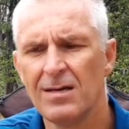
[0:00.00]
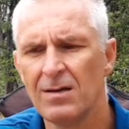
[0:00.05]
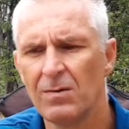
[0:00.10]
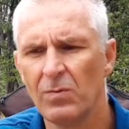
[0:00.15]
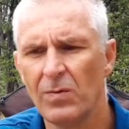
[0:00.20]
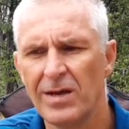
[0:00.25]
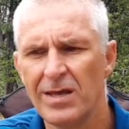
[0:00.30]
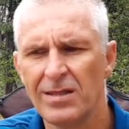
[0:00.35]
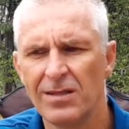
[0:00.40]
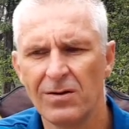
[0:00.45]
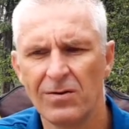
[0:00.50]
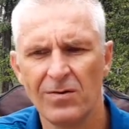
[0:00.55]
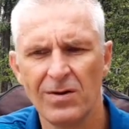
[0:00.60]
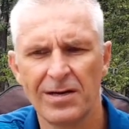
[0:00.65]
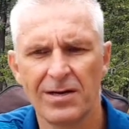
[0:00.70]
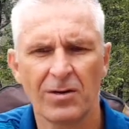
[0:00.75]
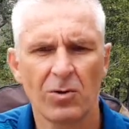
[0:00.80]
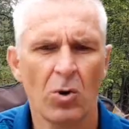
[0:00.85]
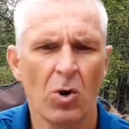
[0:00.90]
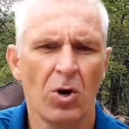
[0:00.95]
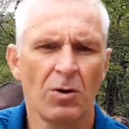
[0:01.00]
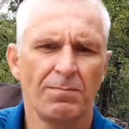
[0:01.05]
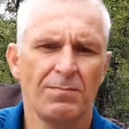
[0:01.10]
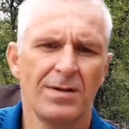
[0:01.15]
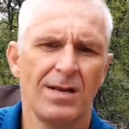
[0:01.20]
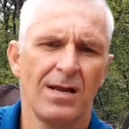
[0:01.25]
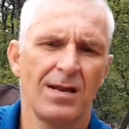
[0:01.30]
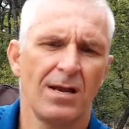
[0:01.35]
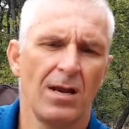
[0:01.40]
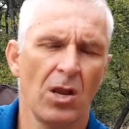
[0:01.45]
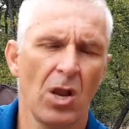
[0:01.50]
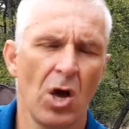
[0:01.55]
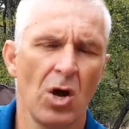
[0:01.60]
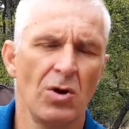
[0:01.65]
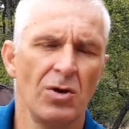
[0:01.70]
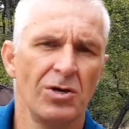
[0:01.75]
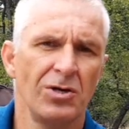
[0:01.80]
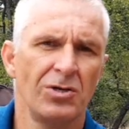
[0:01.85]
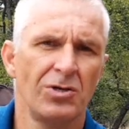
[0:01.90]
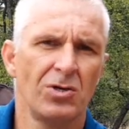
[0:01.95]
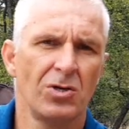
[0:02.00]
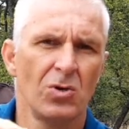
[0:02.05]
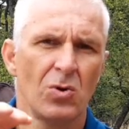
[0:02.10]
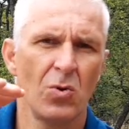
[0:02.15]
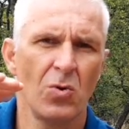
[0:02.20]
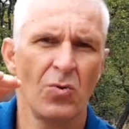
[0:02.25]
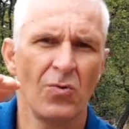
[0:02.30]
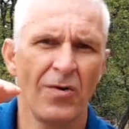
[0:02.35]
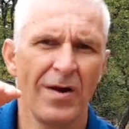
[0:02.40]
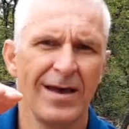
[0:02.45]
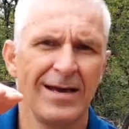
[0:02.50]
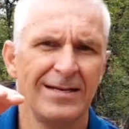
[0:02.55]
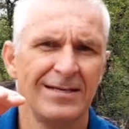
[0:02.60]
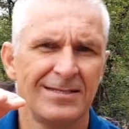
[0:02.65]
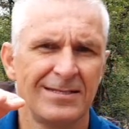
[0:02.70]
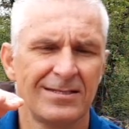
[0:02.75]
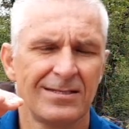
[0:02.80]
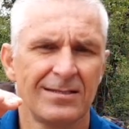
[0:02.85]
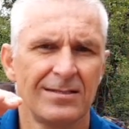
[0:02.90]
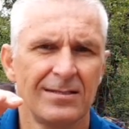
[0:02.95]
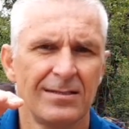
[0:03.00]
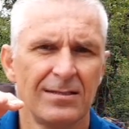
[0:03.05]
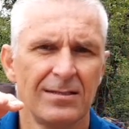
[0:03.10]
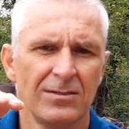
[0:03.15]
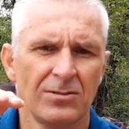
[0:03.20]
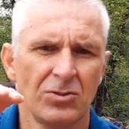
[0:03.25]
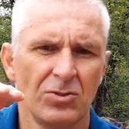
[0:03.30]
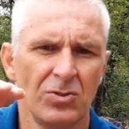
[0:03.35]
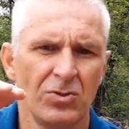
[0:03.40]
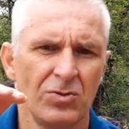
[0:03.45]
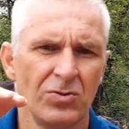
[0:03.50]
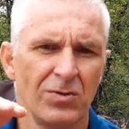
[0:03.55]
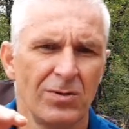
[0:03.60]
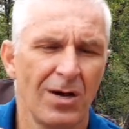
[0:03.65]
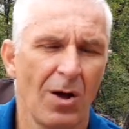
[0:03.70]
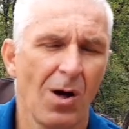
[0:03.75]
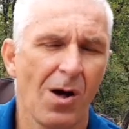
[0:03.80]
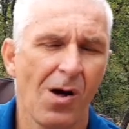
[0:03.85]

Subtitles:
where the grid can't be lowered or raised to